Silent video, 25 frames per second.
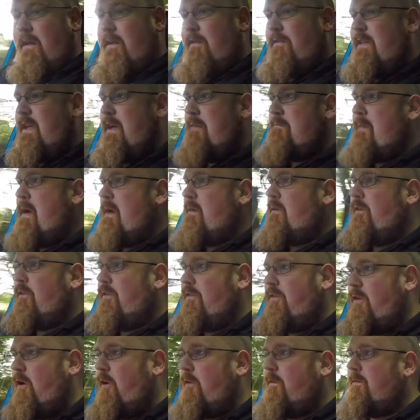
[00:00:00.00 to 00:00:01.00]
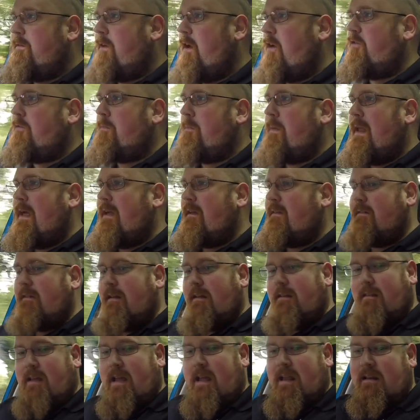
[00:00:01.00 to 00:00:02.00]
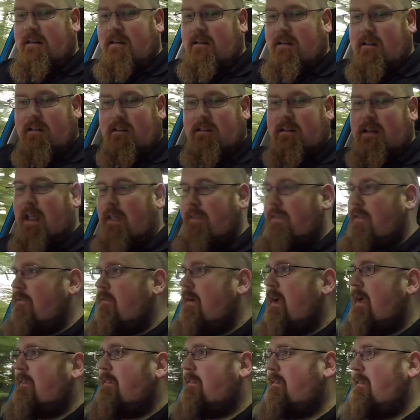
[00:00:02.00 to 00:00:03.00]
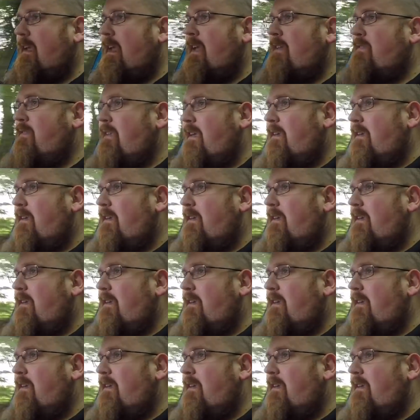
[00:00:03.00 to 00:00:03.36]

The amount of soft touch plastics and leatherettes in this